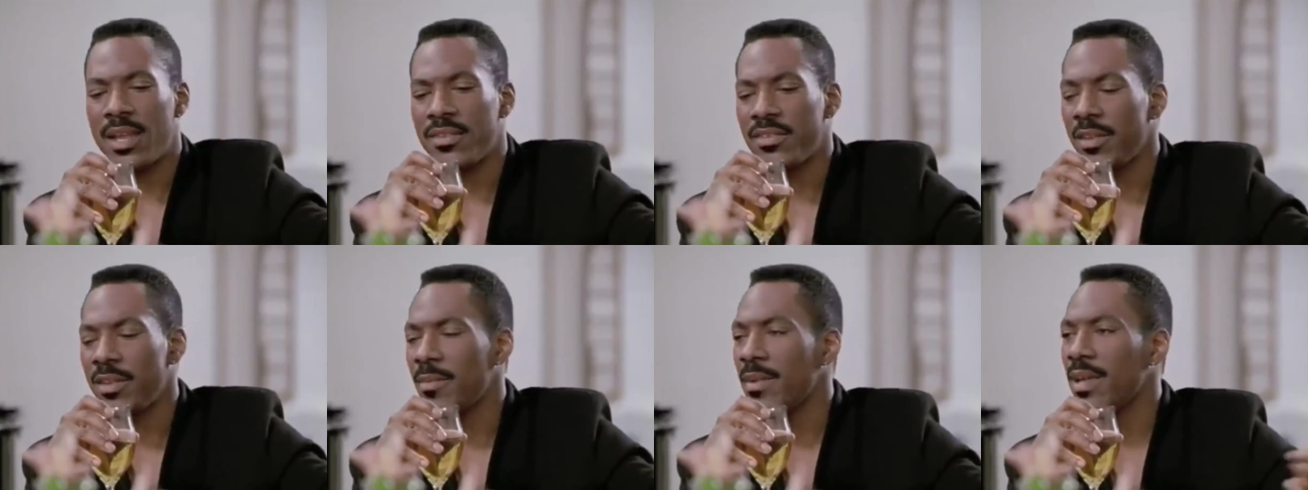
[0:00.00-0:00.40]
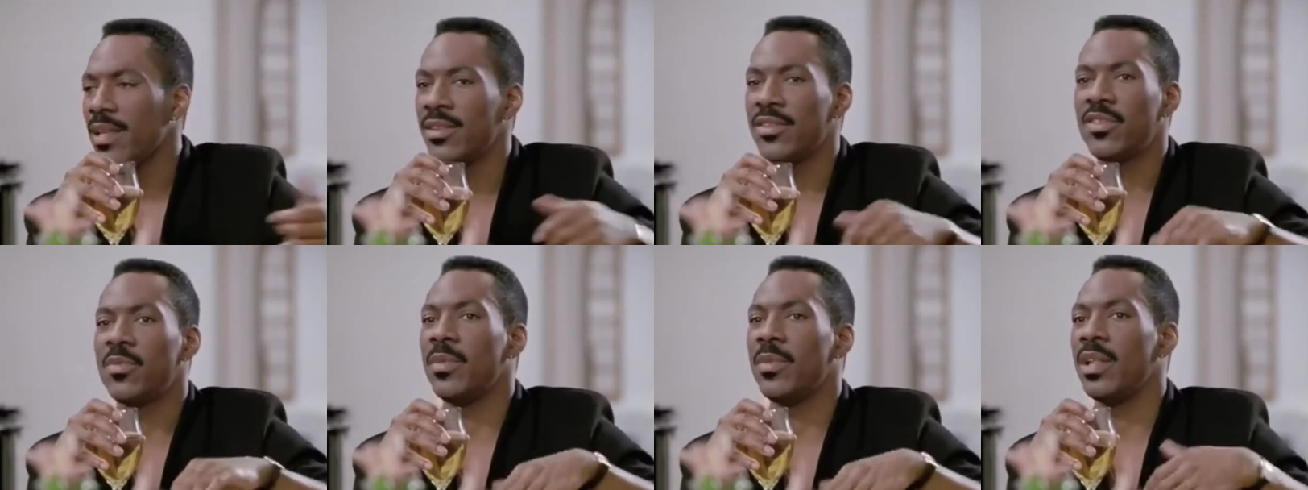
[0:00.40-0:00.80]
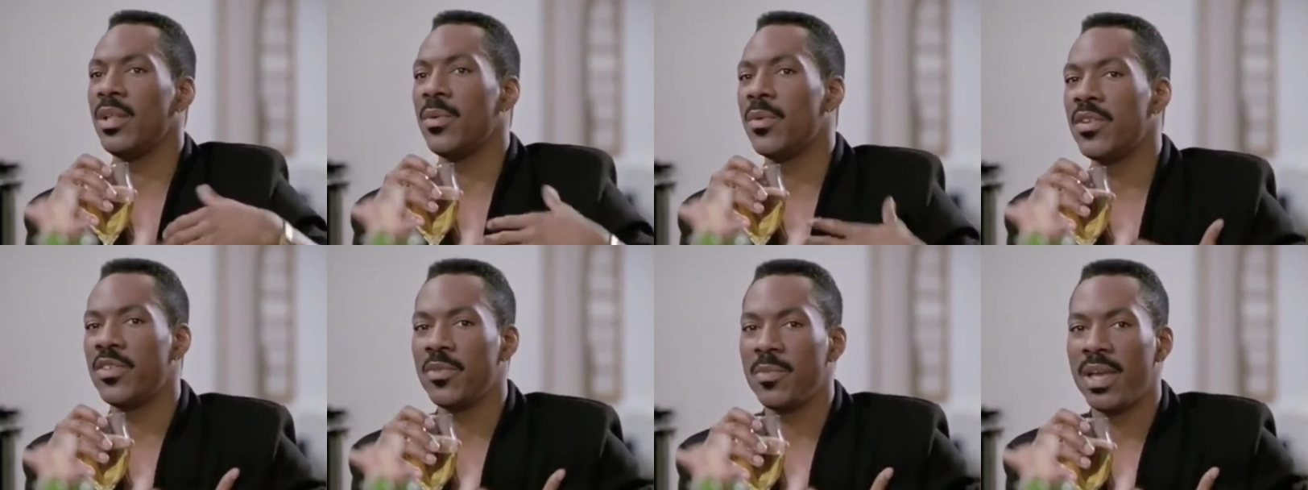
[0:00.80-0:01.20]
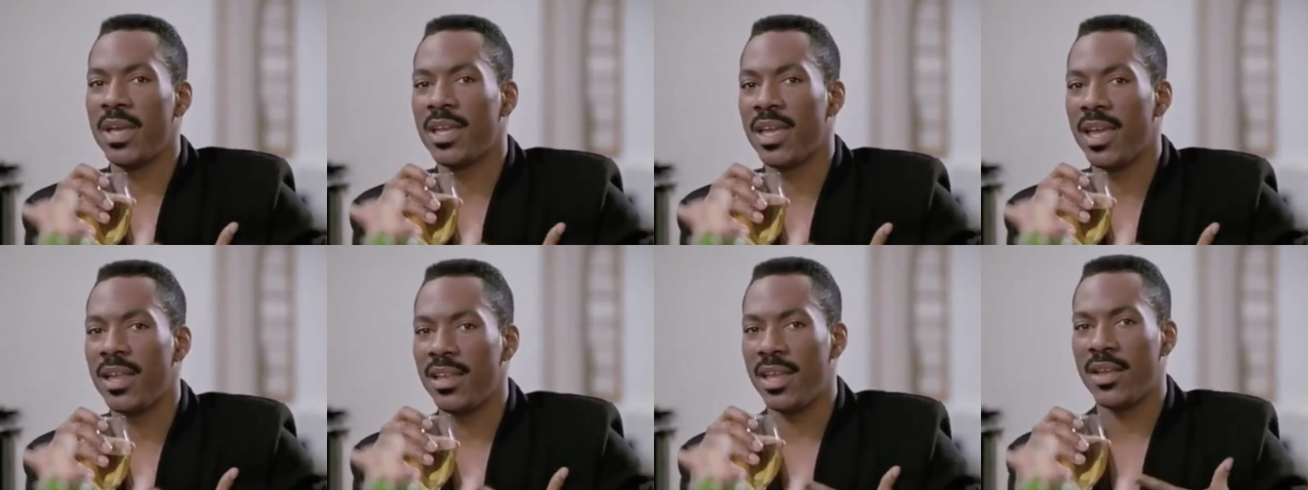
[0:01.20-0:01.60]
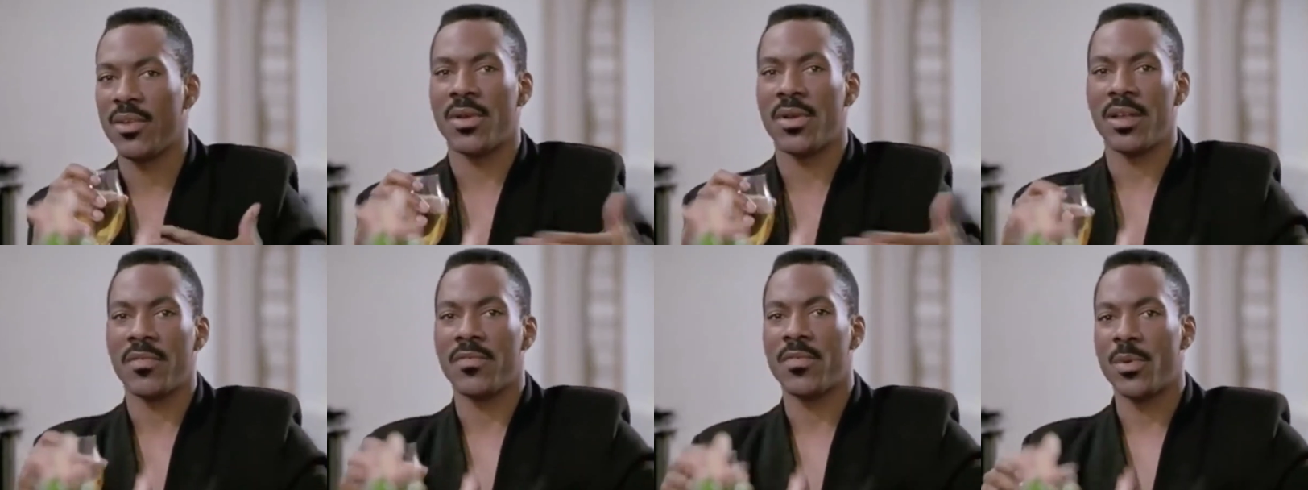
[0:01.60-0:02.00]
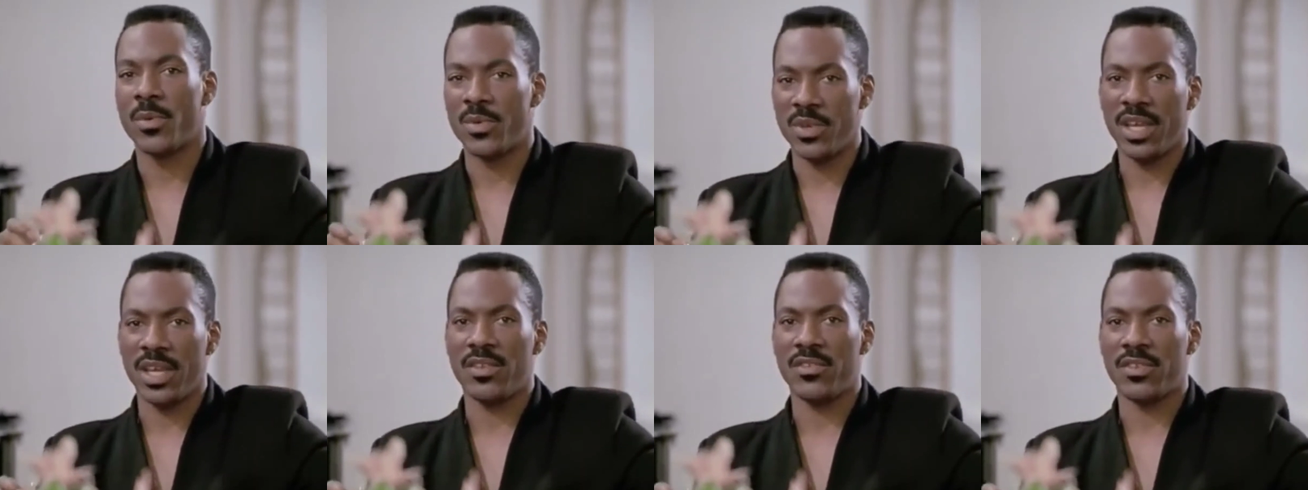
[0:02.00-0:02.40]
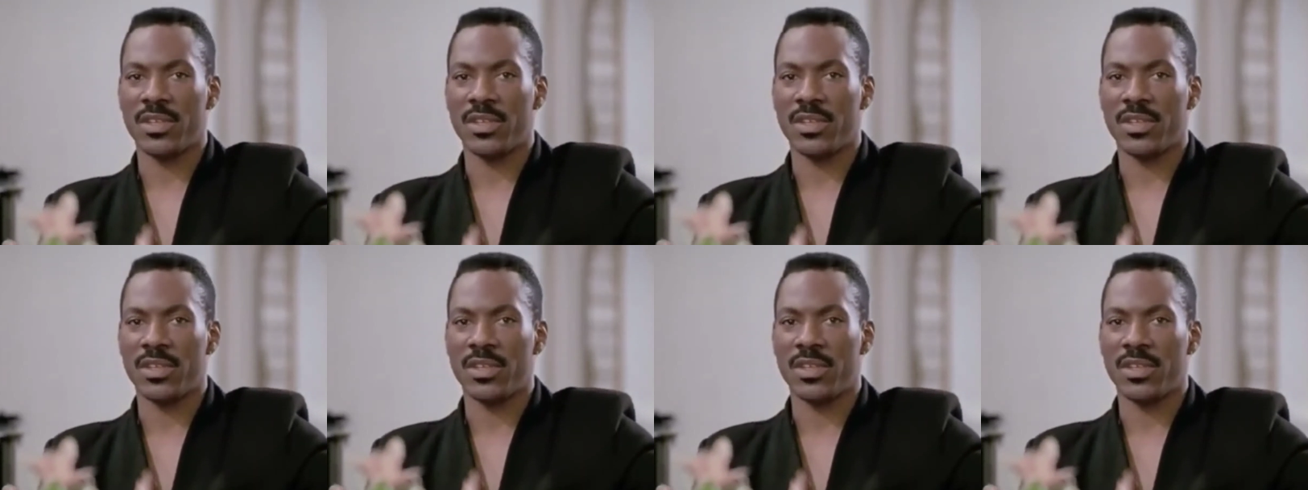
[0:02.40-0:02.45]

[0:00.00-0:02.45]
made this meal. It wasn't me. I can't take credit for it. It was Angela.